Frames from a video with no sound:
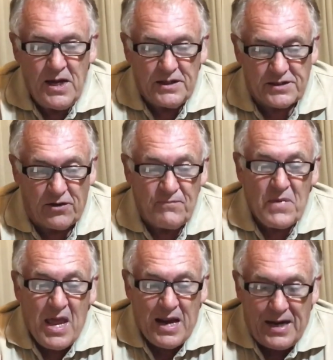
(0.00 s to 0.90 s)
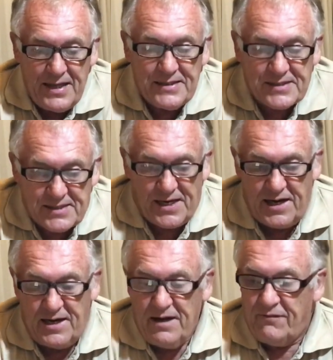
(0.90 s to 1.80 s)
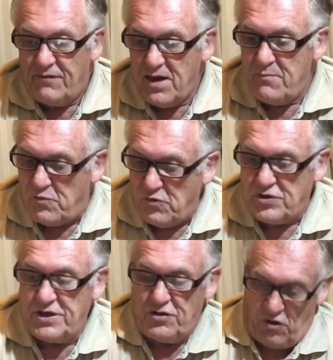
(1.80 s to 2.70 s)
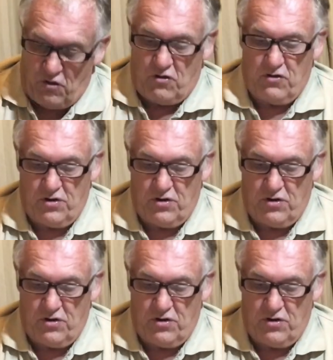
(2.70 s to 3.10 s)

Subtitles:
So let's say they brought a dog.